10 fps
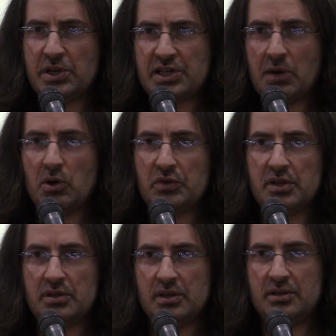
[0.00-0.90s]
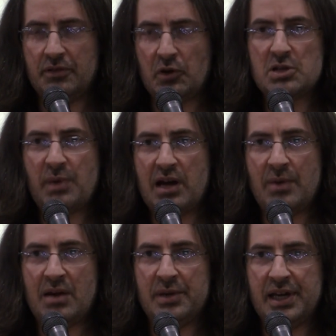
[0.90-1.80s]
the reason I wrote the, the, the first
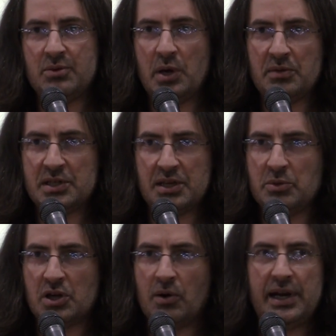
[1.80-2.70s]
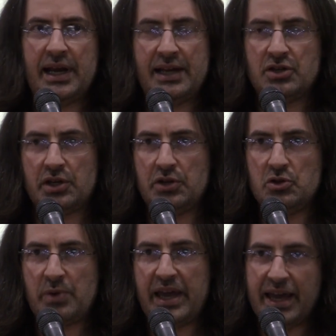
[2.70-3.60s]
Spider-Man to begin with, because it was already, I took a
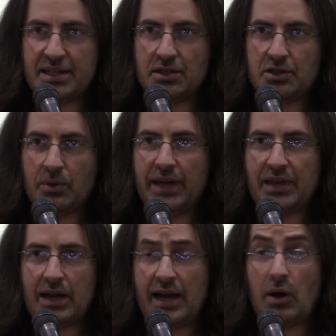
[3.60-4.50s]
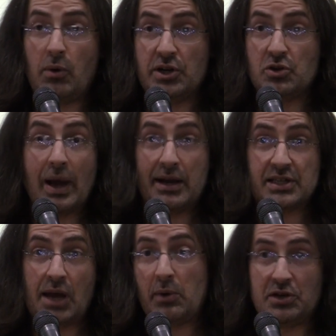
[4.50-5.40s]
huge pay hit to, to write that. I, I, wanted to write it
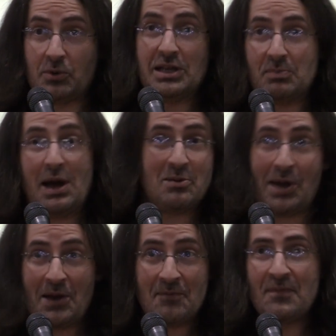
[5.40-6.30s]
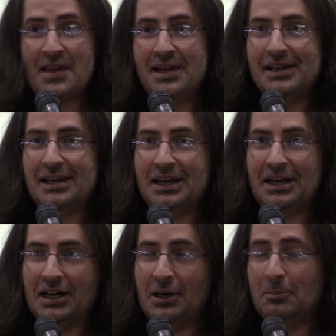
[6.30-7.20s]
because I wanted to write
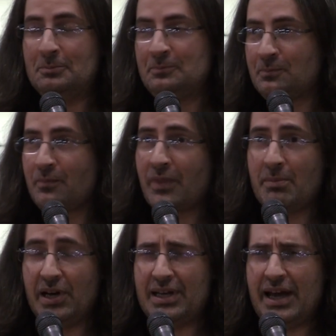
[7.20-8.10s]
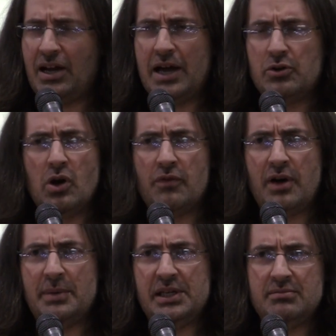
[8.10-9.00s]
Spider-Man. Um, but I, I, don't know
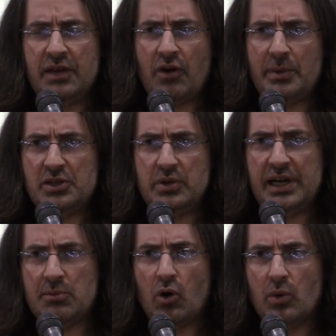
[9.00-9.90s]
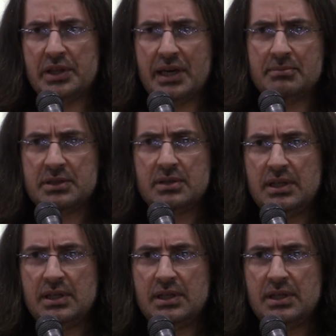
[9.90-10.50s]
if I'll be, if I'll be doing any more with them.